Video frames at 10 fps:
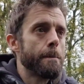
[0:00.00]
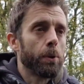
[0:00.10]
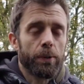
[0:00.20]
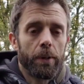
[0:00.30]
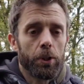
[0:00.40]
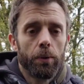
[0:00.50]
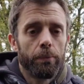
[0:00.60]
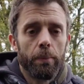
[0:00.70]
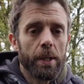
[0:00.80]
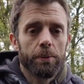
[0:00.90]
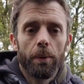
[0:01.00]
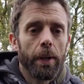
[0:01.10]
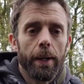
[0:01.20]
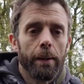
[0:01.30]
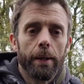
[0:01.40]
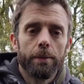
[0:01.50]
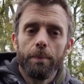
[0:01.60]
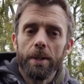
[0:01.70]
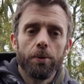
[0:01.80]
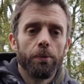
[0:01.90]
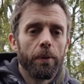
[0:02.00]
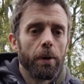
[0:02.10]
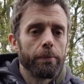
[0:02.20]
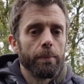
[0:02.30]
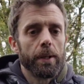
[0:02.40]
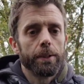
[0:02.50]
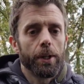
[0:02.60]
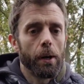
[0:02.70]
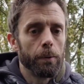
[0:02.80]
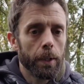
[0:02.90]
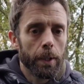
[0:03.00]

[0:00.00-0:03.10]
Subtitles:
but to fish comfortably spotting it, it's a bit too far for me. So